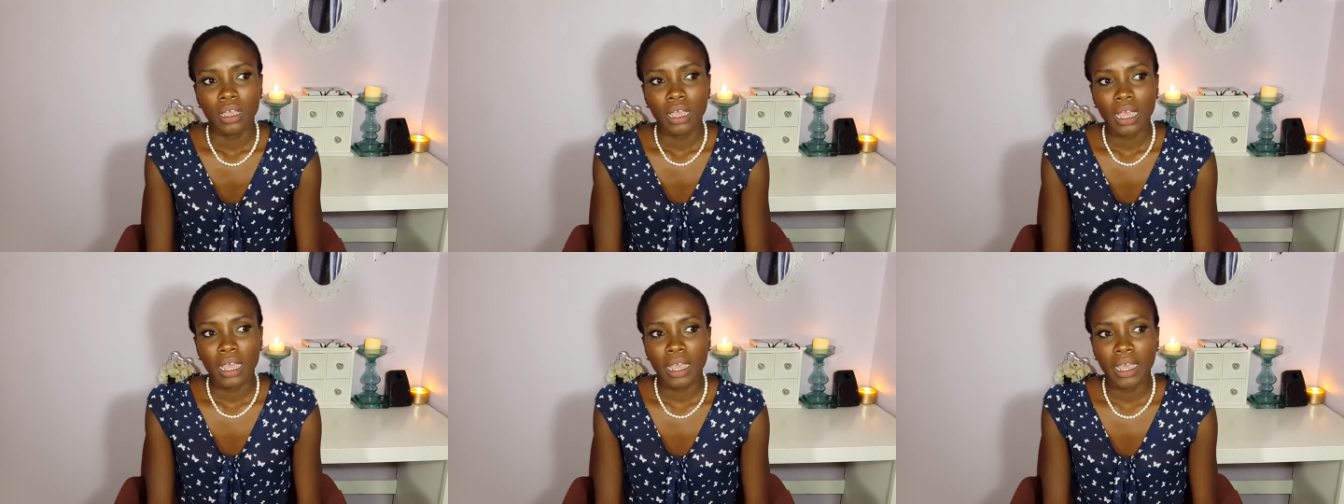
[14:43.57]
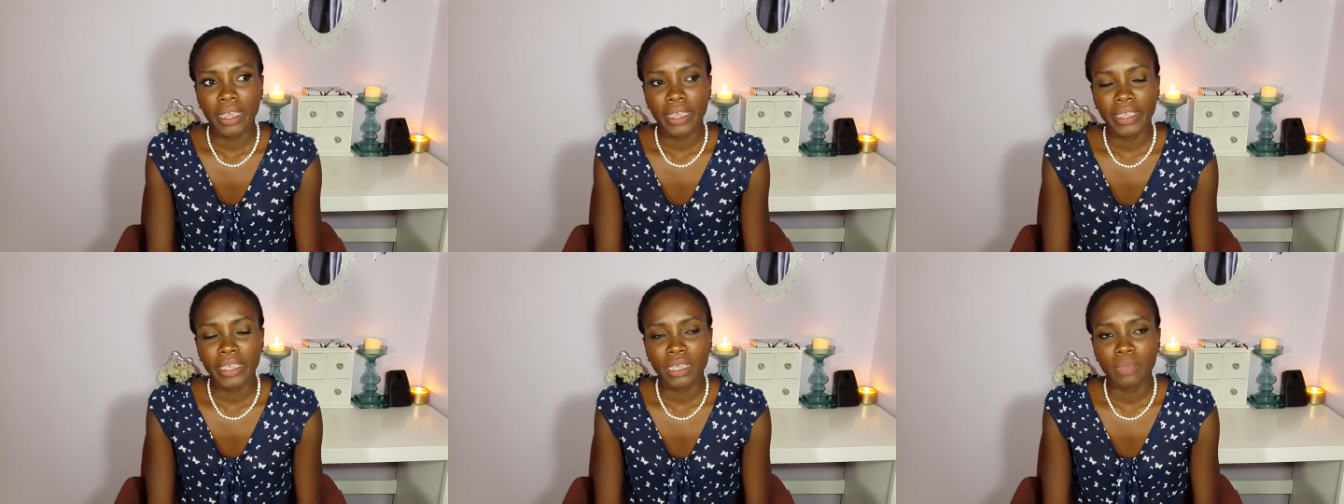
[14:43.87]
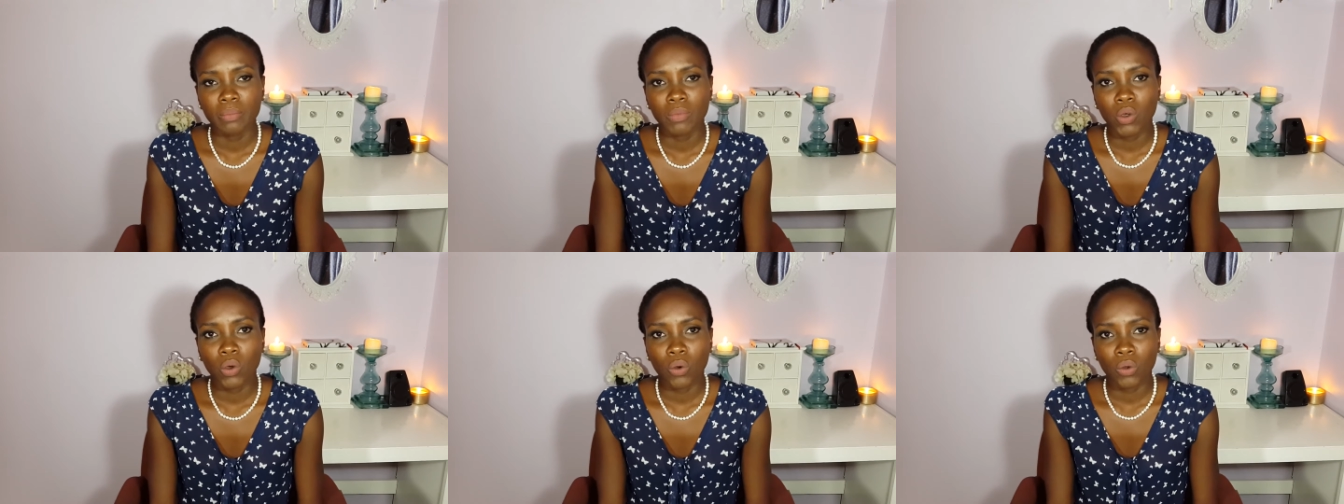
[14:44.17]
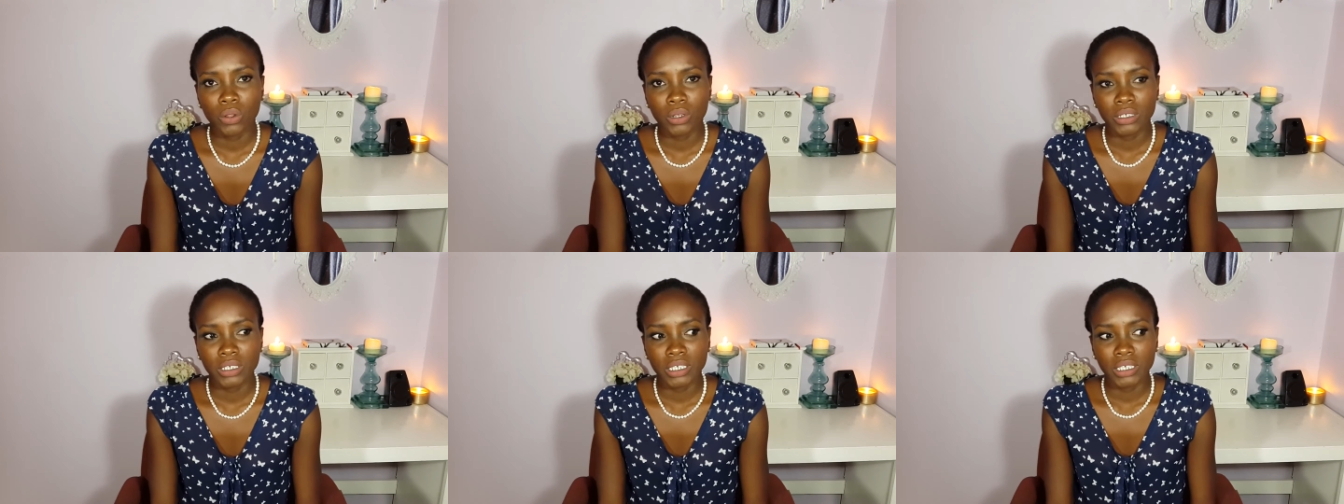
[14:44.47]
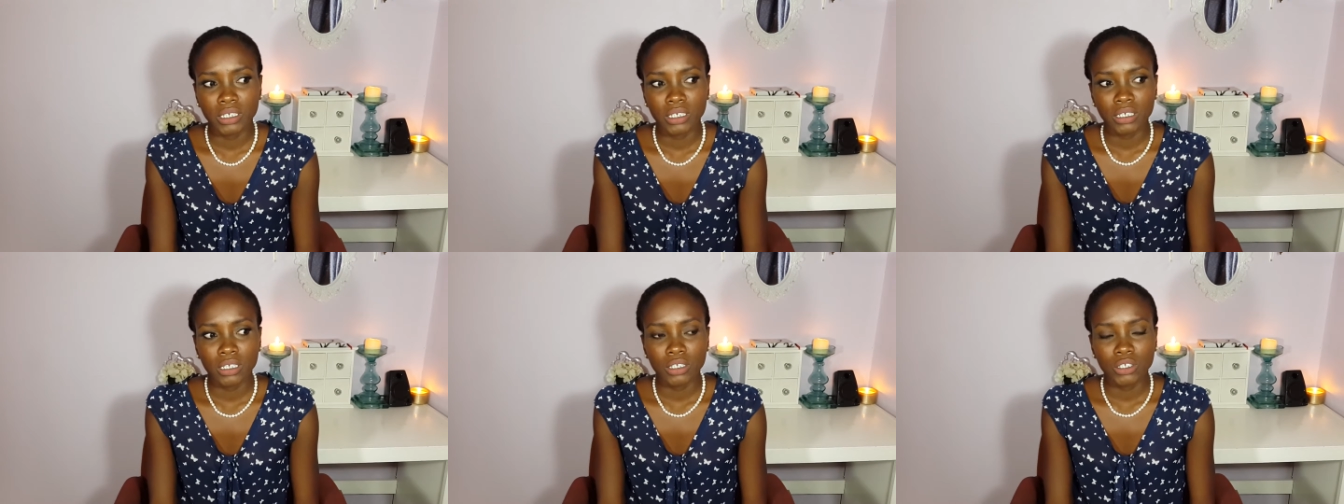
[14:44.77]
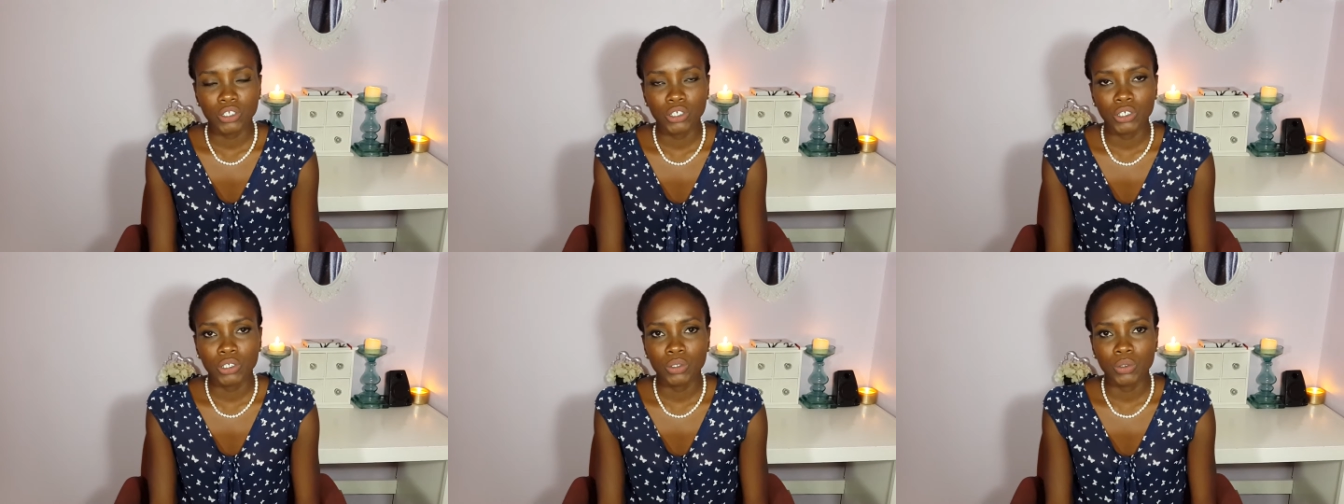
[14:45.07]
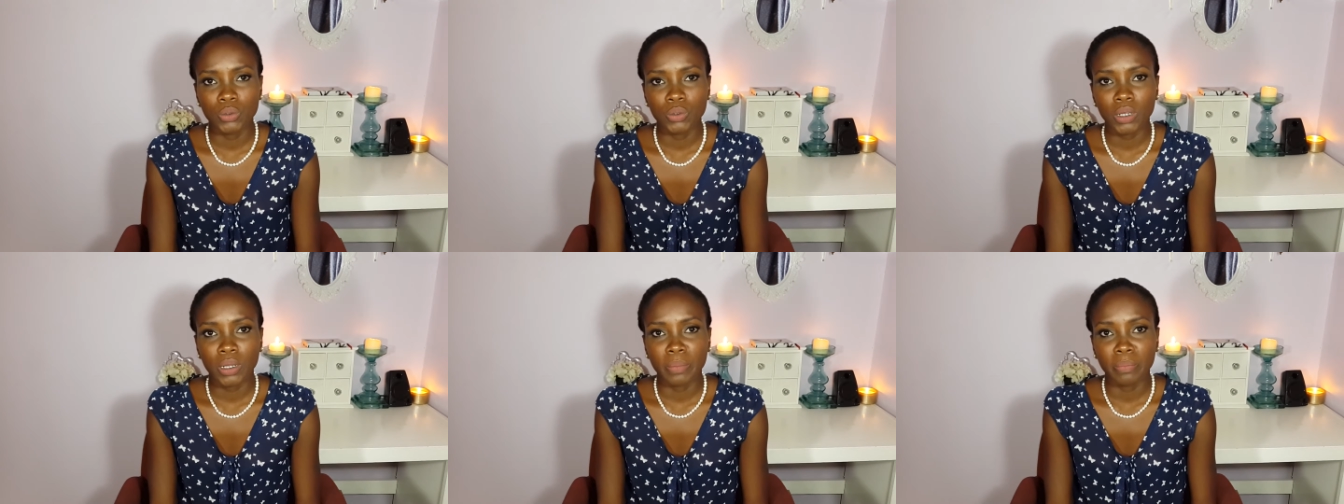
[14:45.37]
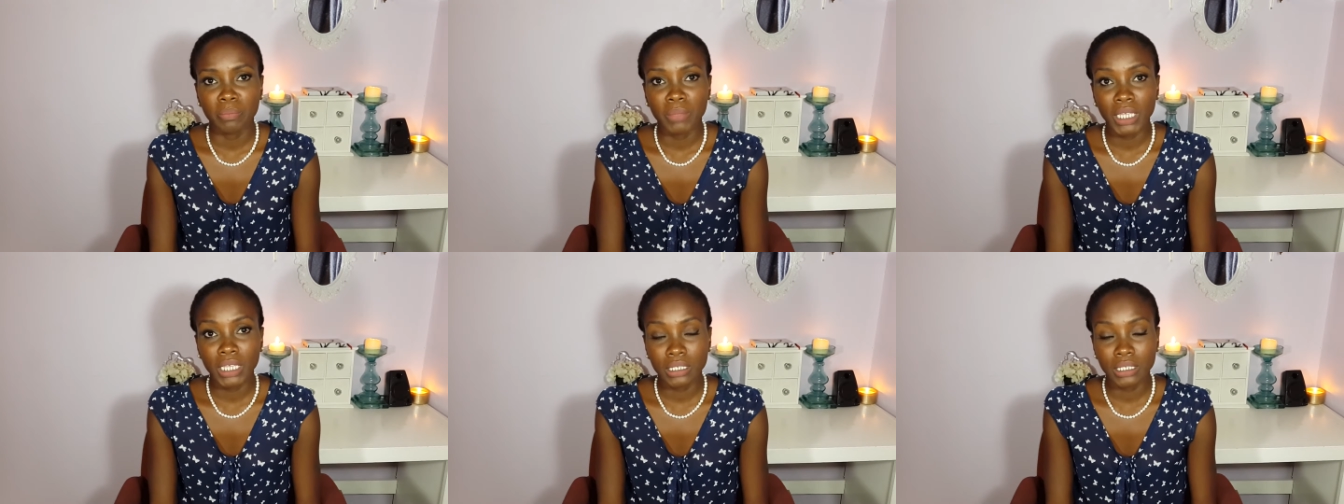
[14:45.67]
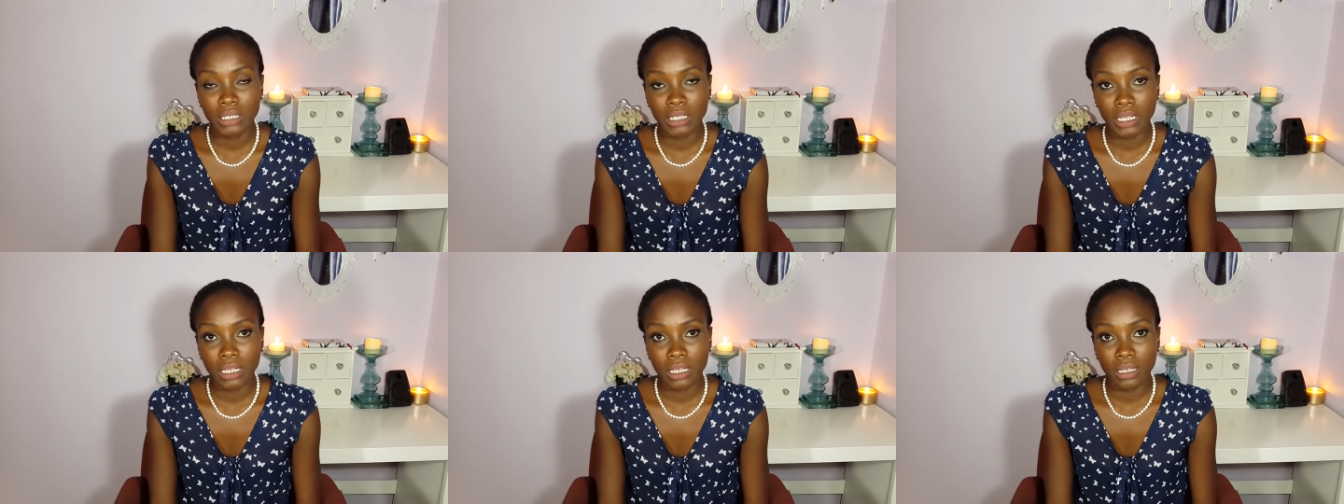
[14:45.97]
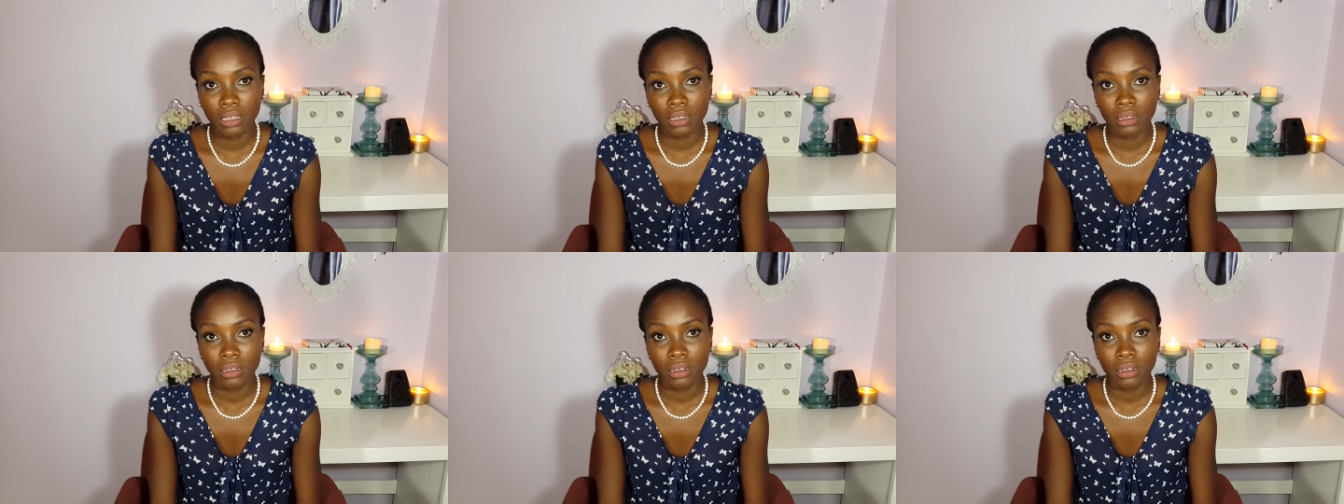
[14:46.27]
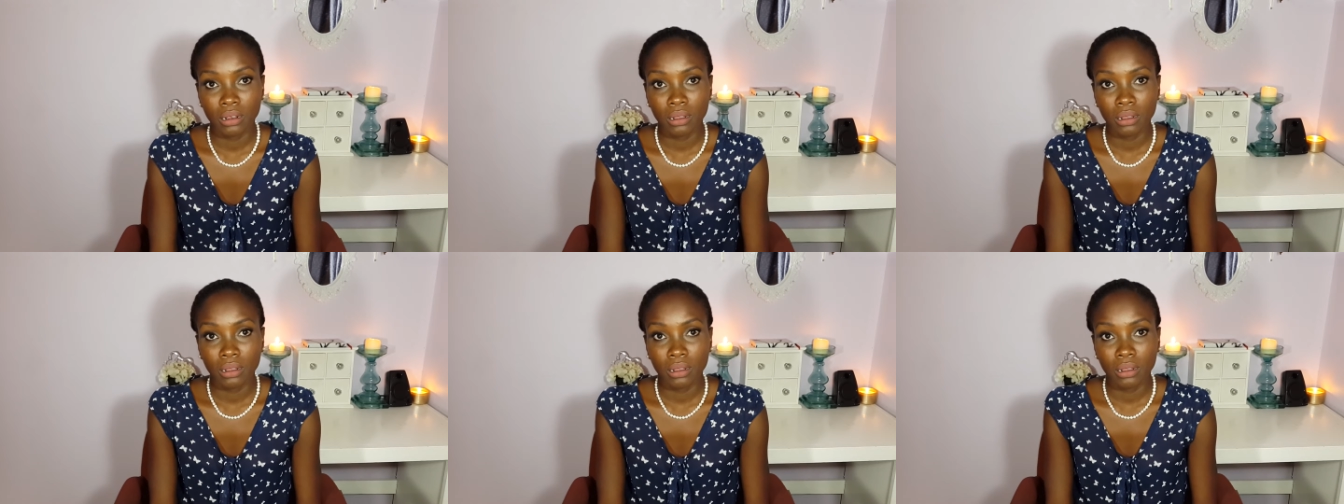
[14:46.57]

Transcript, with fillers: I am called in to a meeting